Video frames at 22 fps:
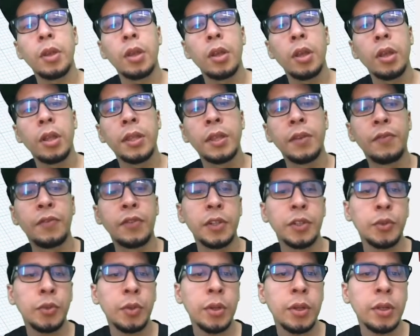The
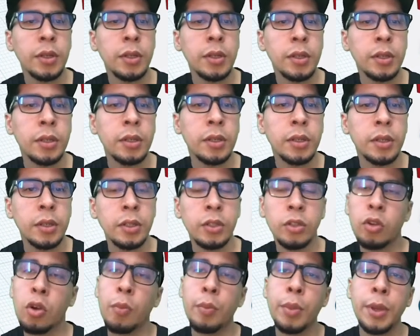first one is
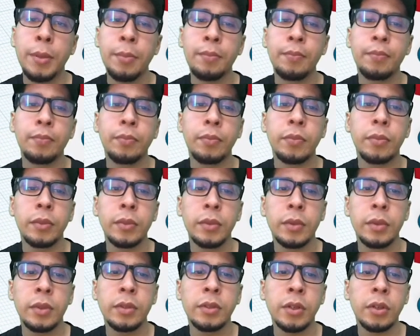copy.
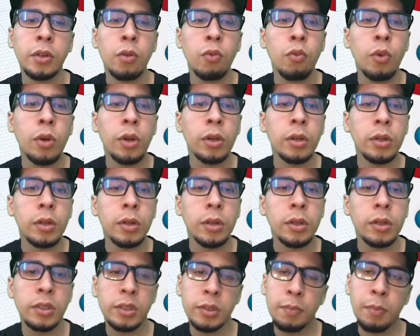The second one
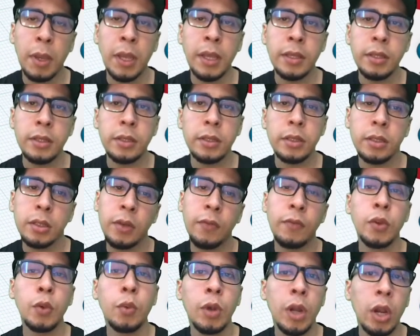is paste, if
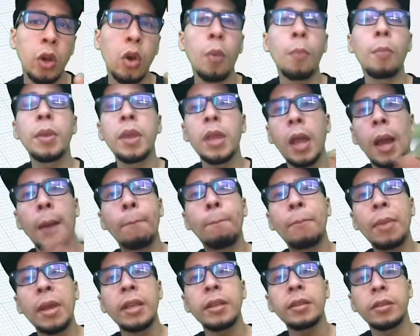you wanna copy and
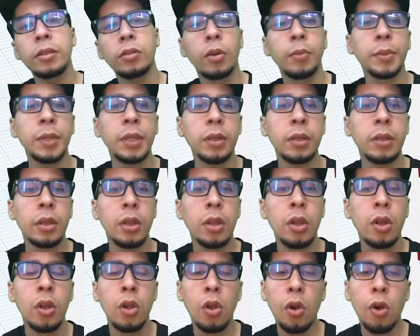paste something,
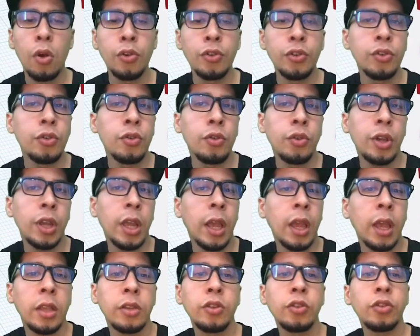or you
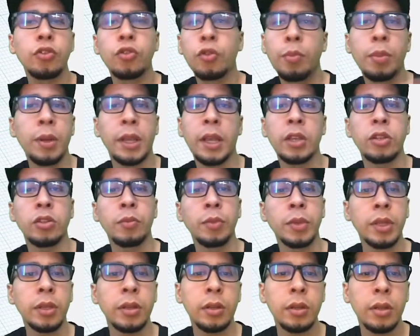can just duplicate
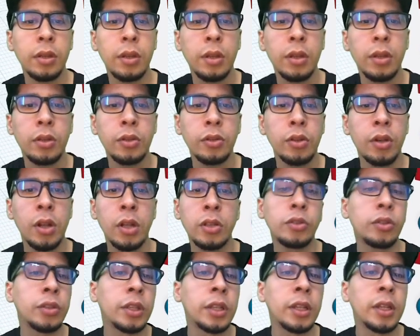something. You can
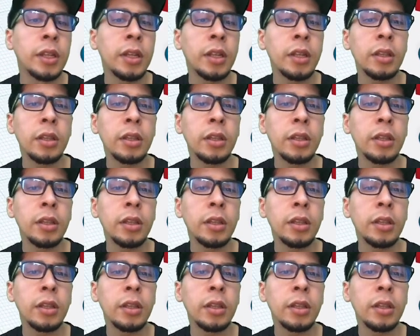also delete it